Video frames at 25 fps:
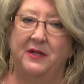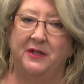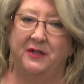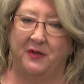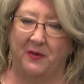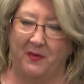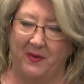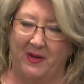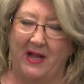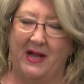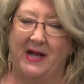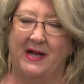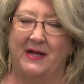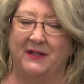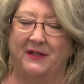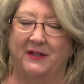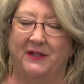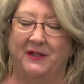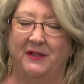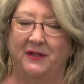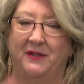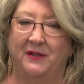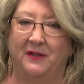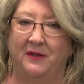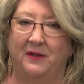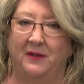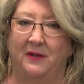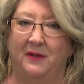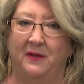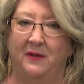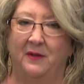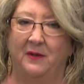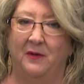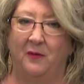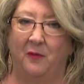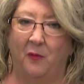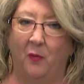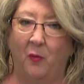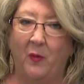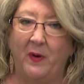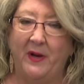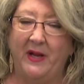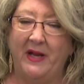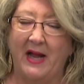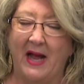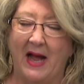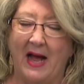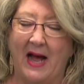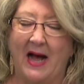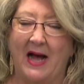So, yes,
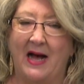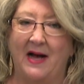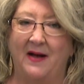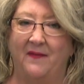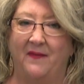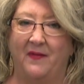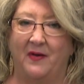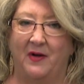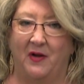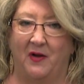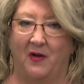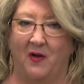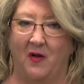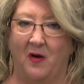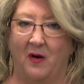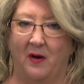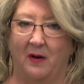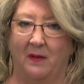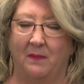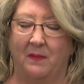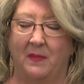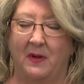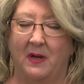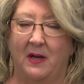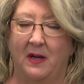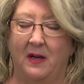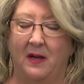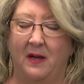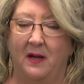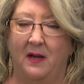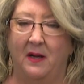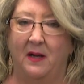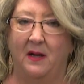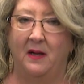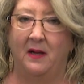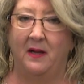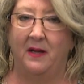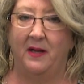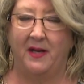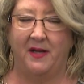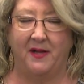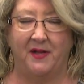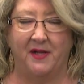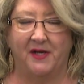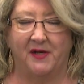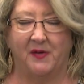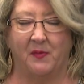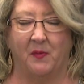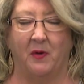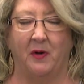we have alarm
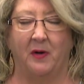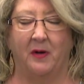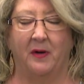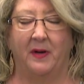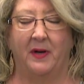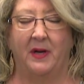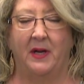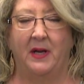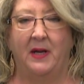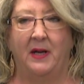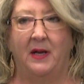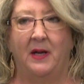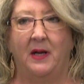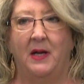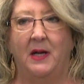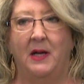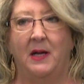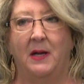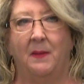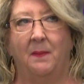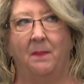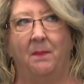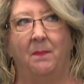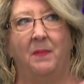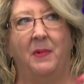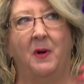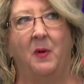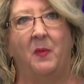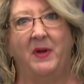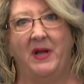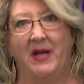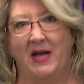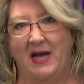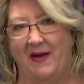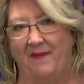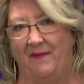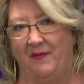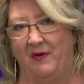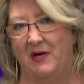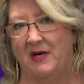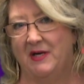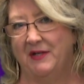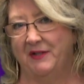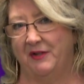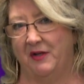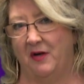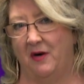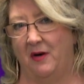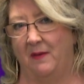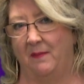in this world, but we have
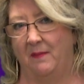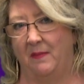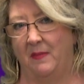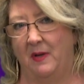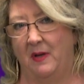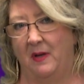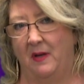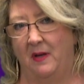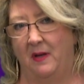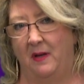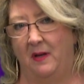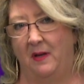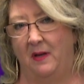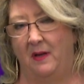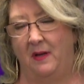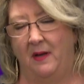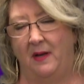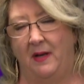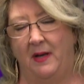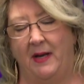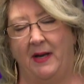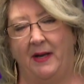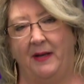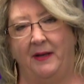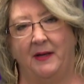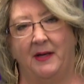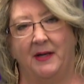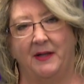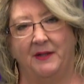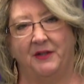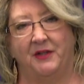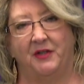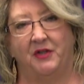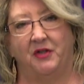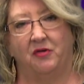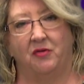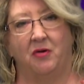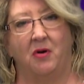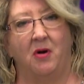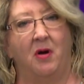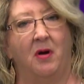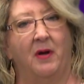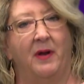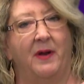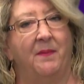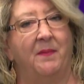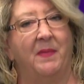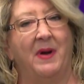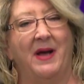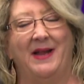God's arm and God's
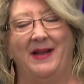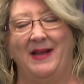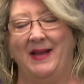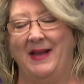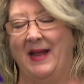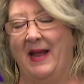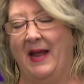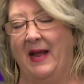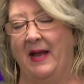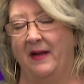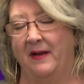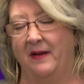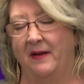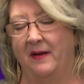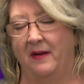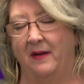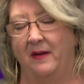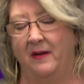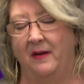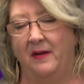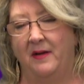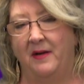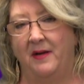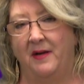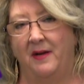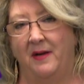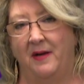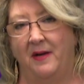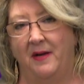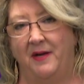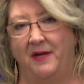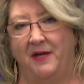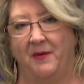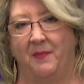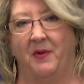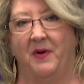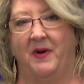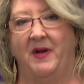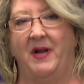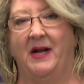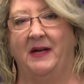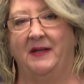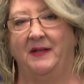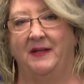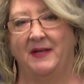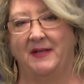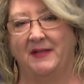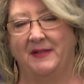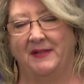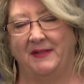strong and mighty hand to
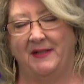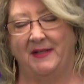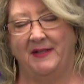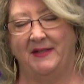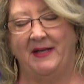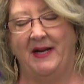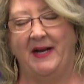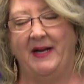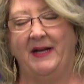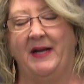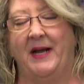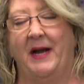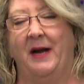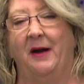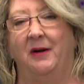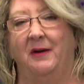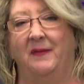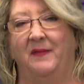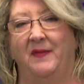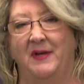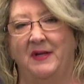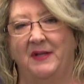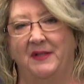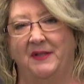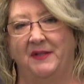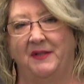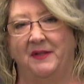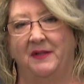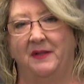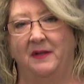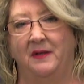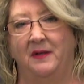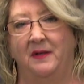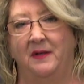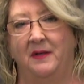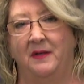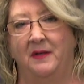protect us, to take care of us,